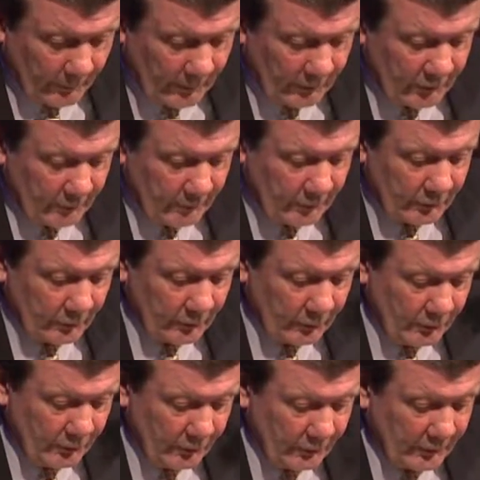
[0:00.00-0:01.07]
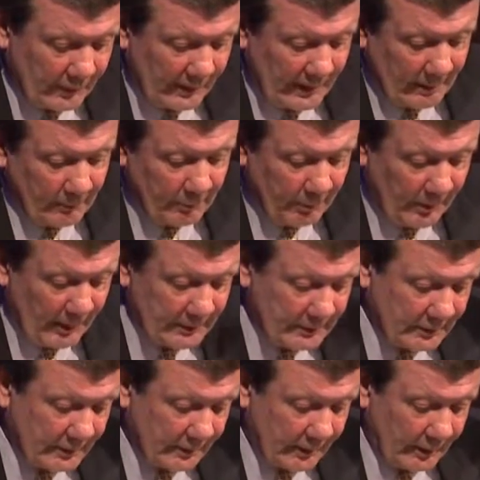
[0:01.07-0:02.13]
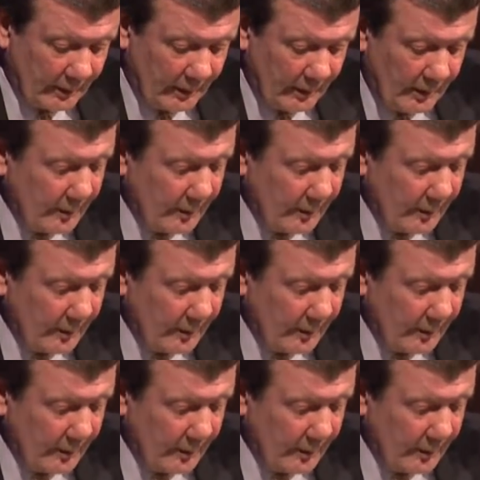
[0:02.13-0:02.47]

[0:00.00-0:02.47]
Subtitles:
customer solutions, claims processing,